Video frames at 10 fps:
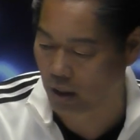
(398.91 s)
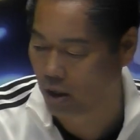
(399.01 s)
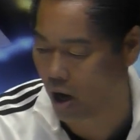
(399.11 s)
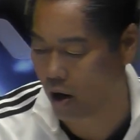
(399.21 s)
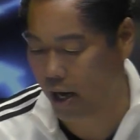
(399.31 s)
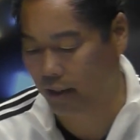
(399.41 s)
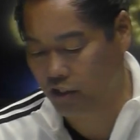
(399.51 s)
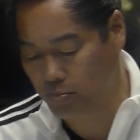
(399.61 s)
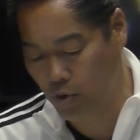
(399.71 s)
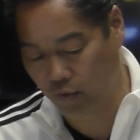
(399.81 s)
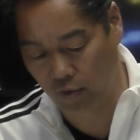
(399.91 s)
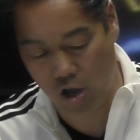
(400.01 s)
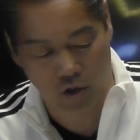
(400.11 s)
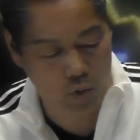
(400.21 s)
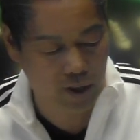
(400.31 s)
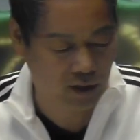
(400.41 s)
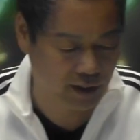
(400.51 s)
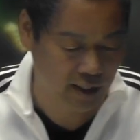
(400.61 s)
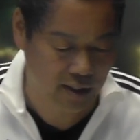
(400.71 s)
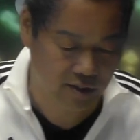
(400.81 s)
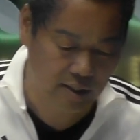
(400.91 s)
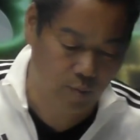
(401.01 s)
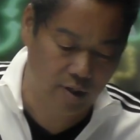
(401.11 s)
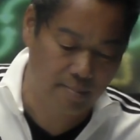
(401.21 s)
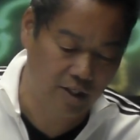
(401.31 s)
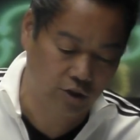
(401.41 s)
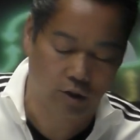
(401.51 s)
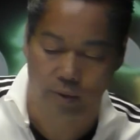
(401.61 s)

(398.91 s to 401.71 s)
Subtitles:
All right, let's move along quickly because I want to make sure we